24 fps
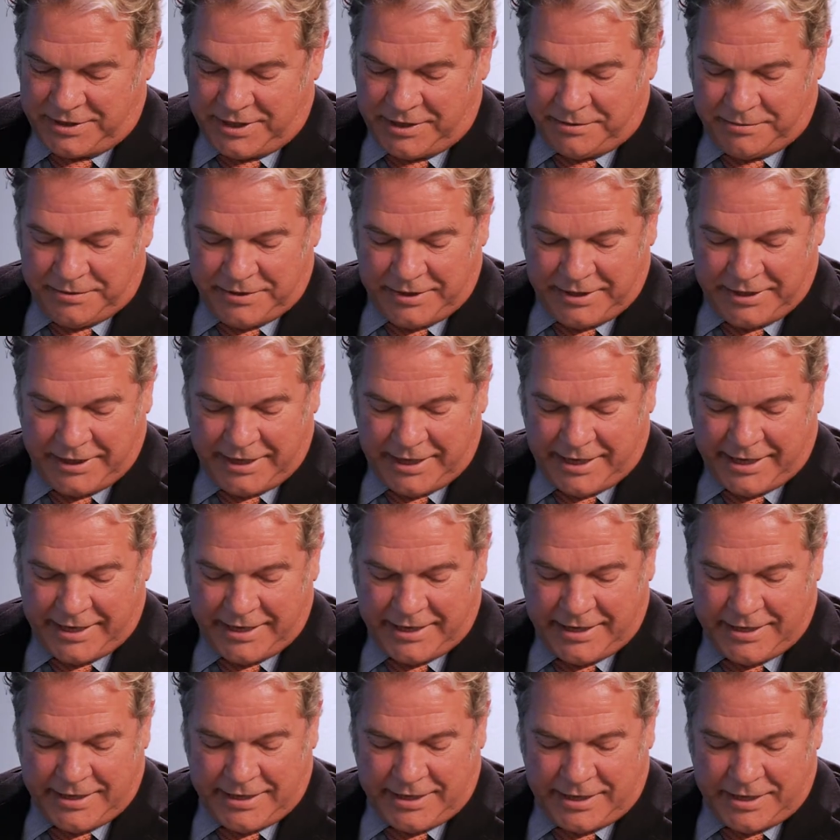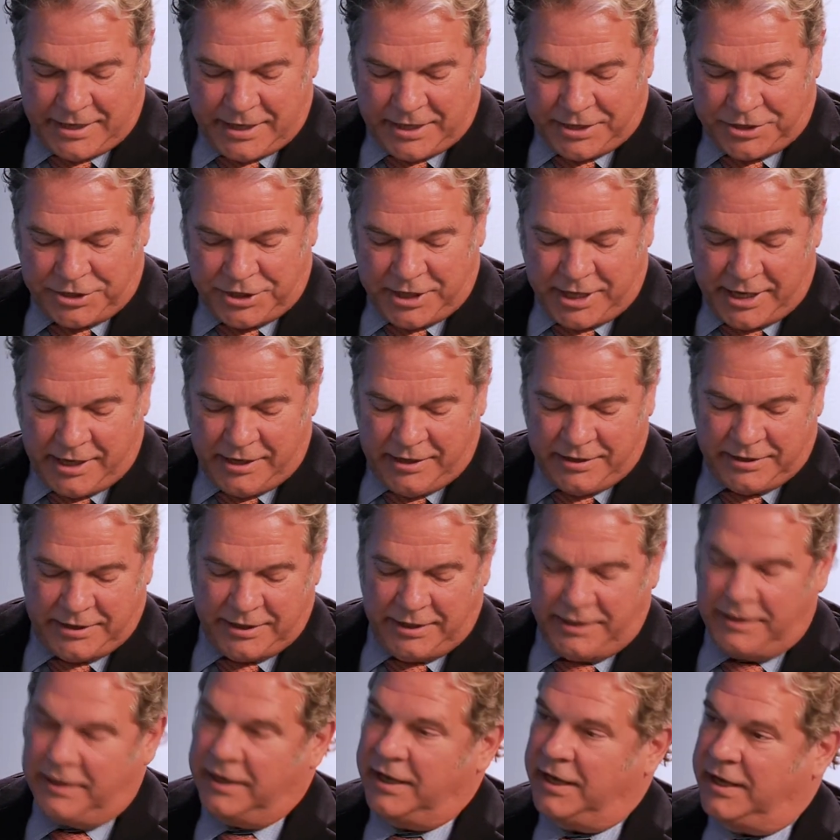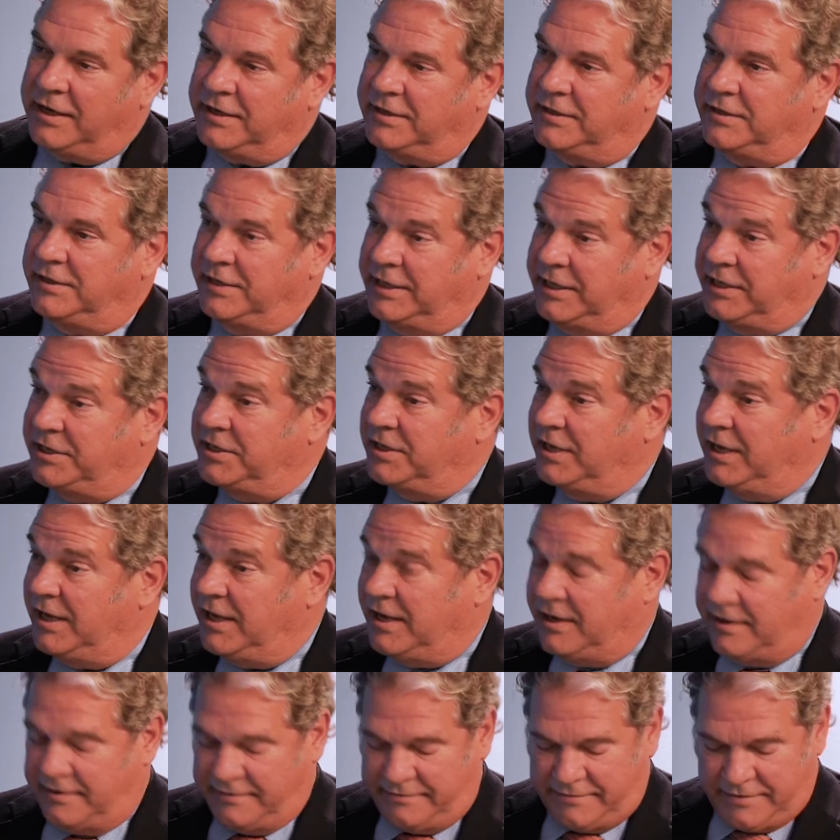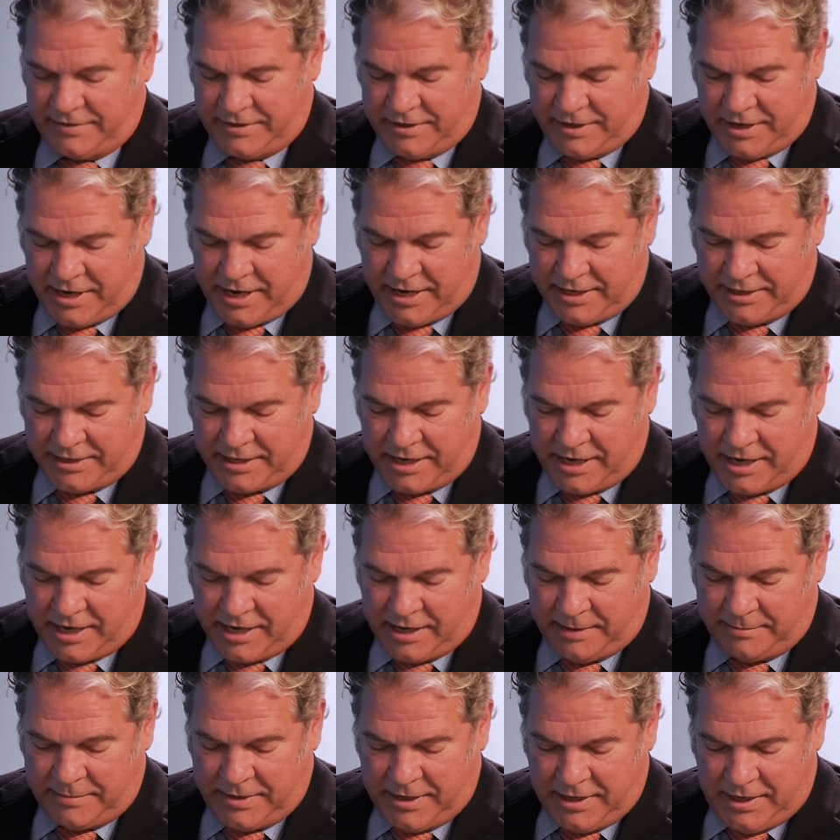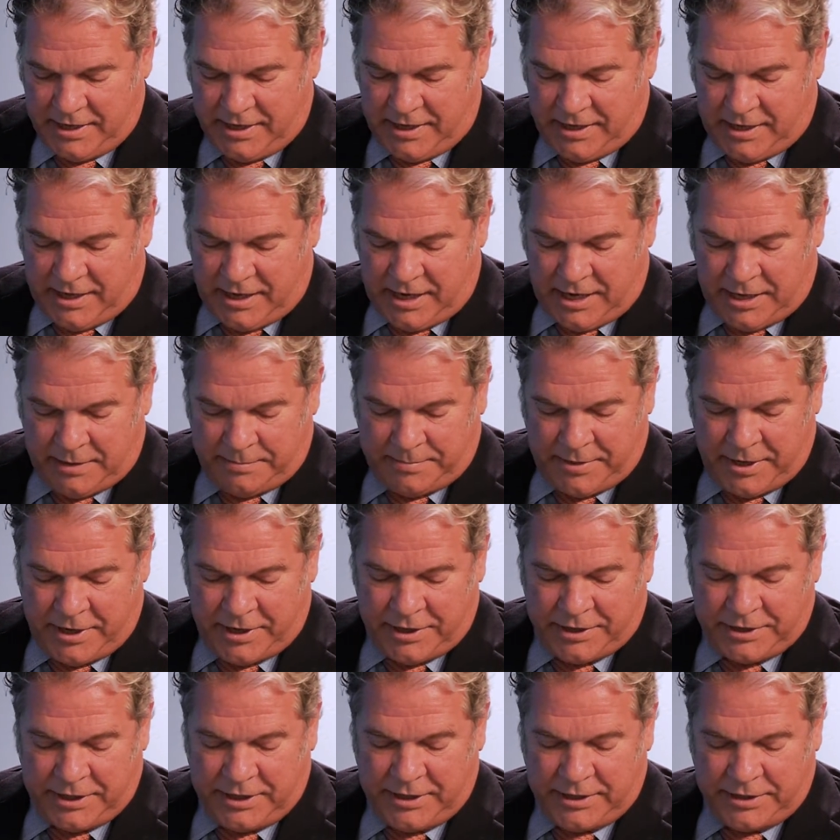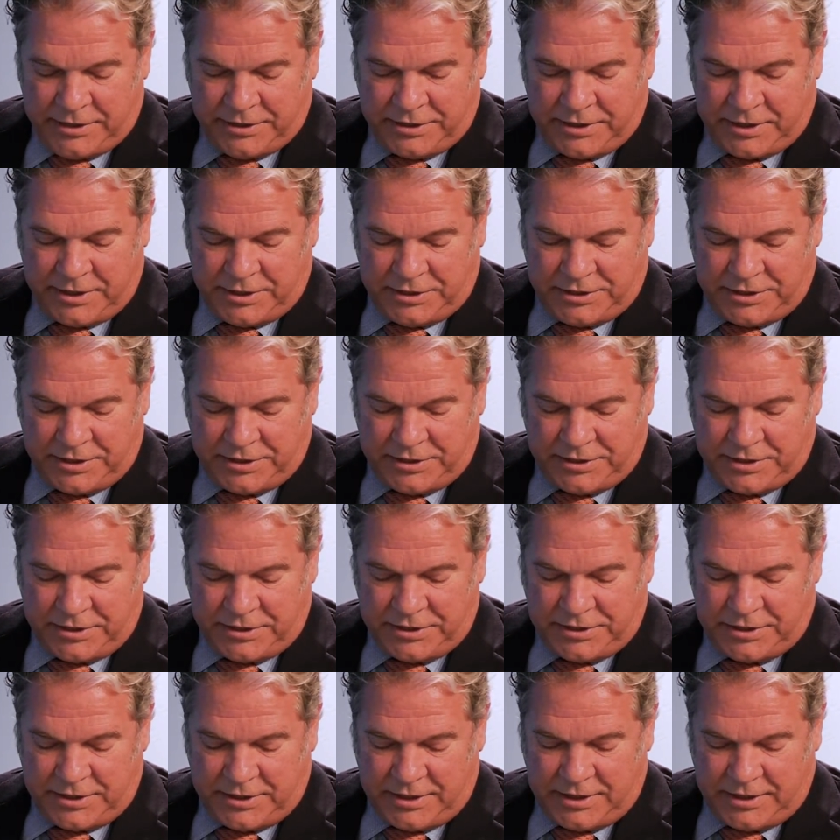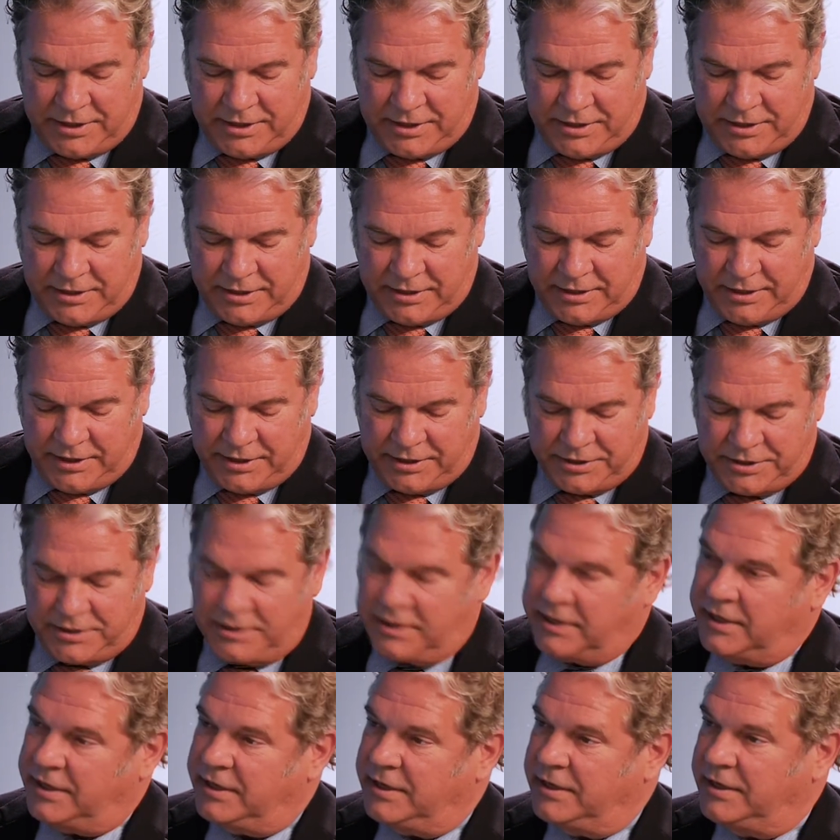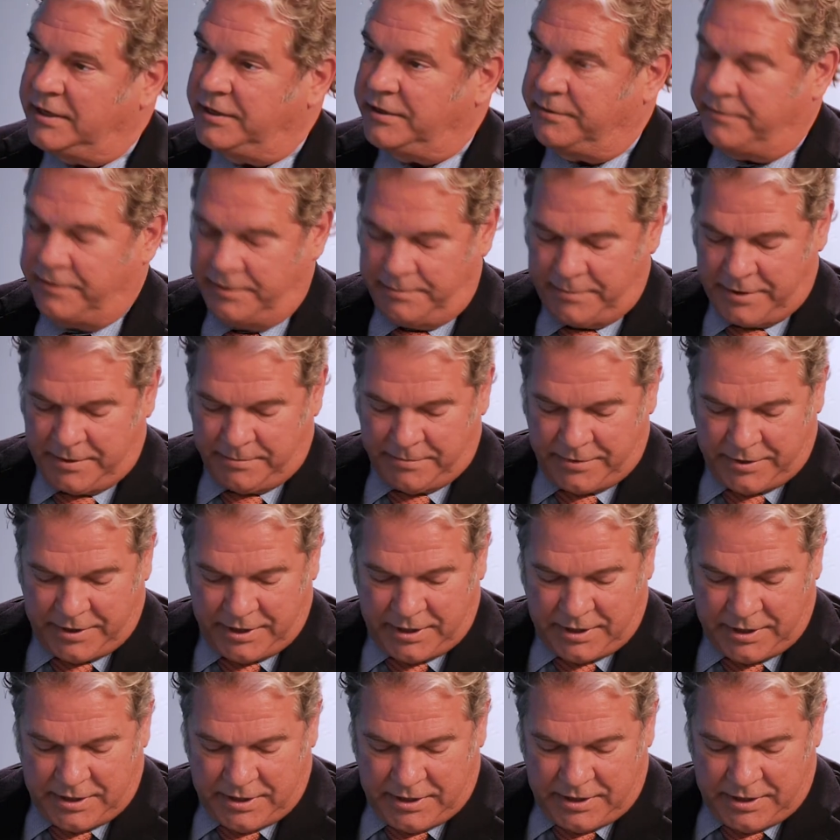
and I really like a child needs love, not time. And parenting is consistency, the listening, the remembering.